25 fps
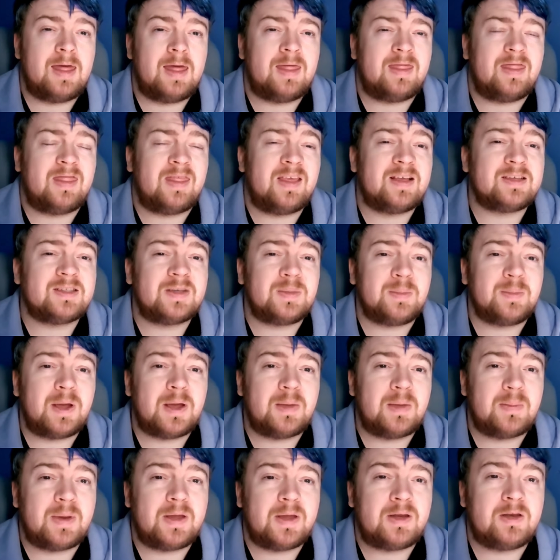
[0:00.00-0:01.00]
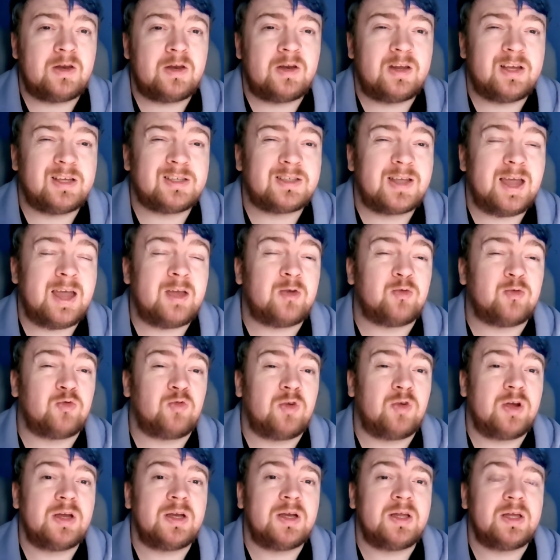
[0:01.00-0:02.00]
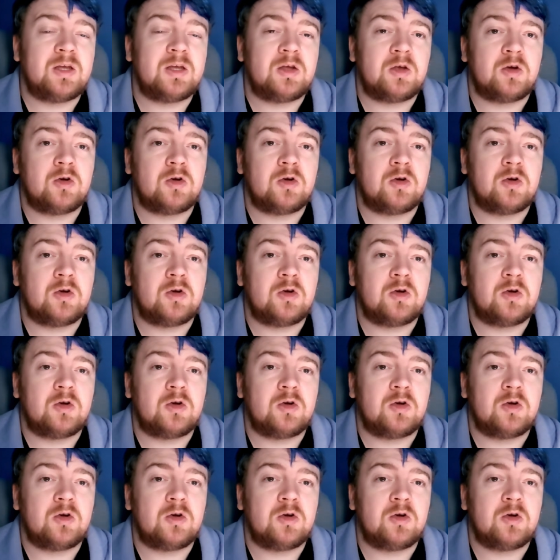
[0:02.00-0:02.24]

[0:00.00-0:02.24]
This, in my opinion, is a really